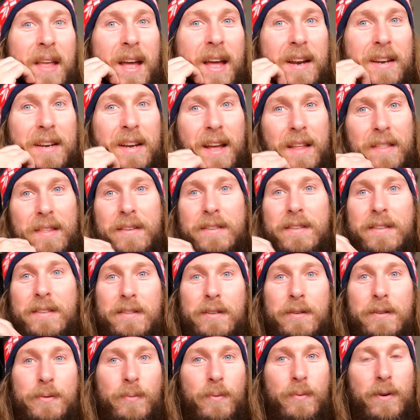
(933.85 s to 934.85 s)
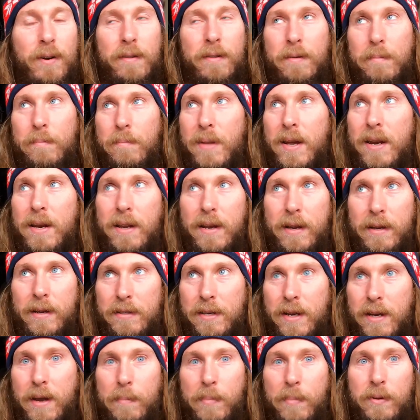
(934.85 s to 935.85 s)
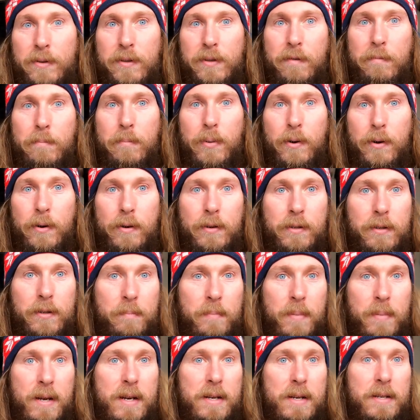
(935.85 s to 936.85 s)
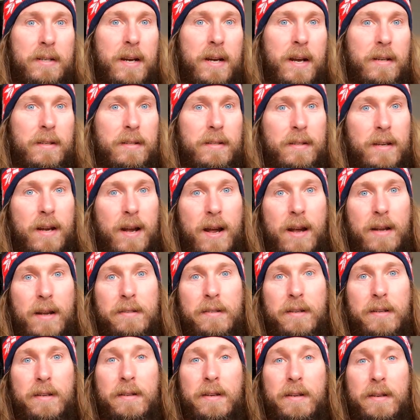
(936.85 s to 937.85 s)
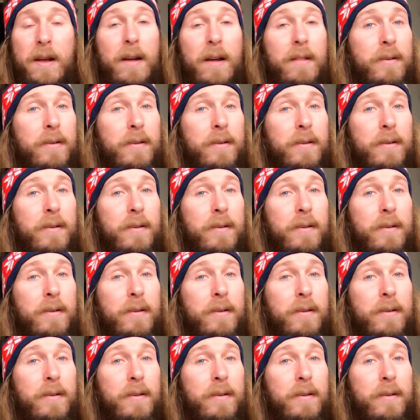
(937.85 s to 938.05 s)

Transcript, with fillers: And yeah, this is just one of the many examples of bird speech and signs in the